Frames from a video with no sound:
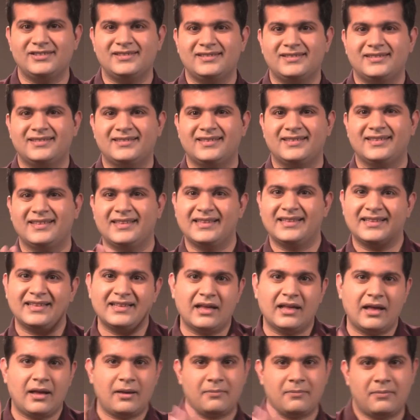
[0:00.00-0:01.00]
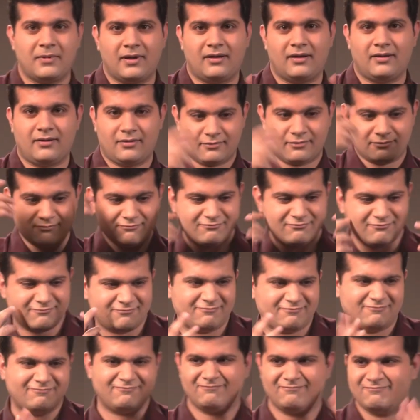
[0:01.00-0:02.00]
by performing street plays
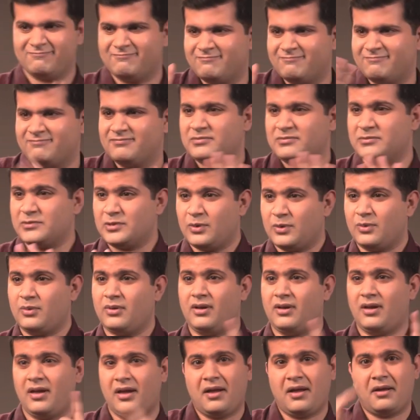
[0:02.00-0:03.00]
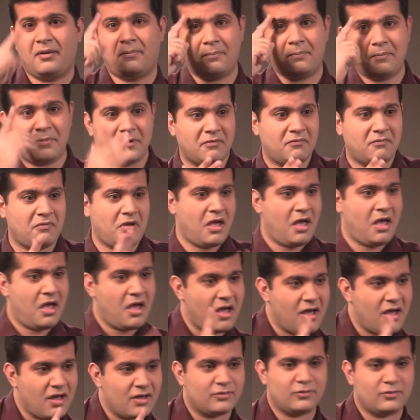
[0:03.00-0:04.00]
to end the stigma surrounding
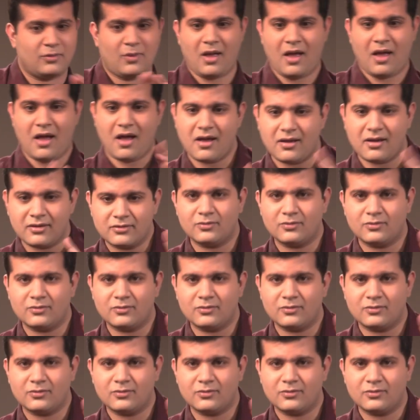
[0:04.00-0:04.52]
menstruation.